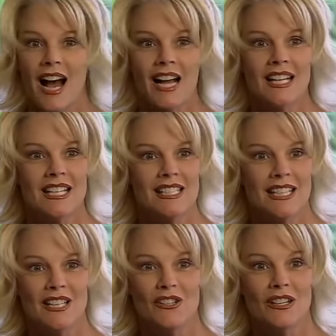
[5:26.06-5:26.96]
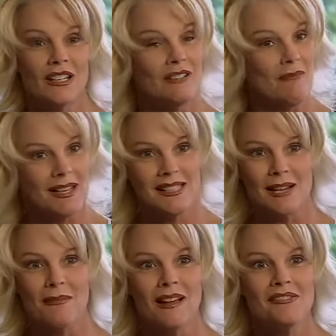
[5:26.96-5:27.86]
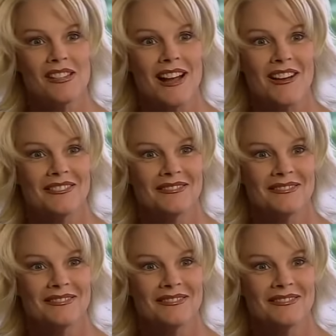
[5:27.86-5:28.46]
I can continue to live my same lifestyle.